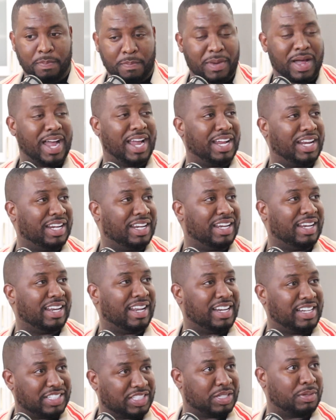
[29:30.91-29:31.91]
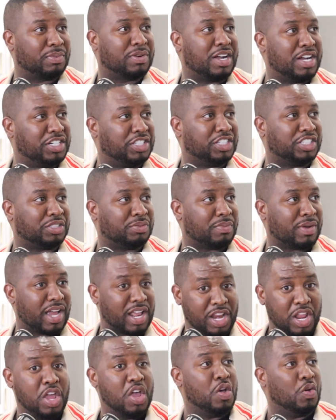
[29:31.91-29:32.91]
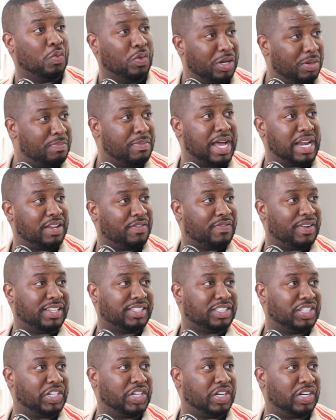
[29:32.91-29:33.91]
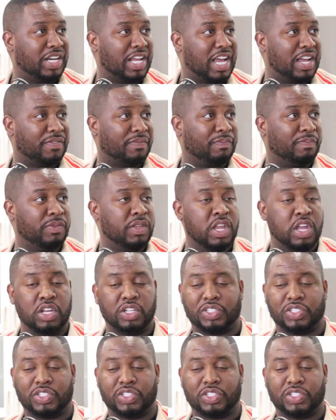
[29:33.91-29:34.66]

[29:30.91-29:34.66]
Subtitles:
and the subconscious mind will manifest in your life.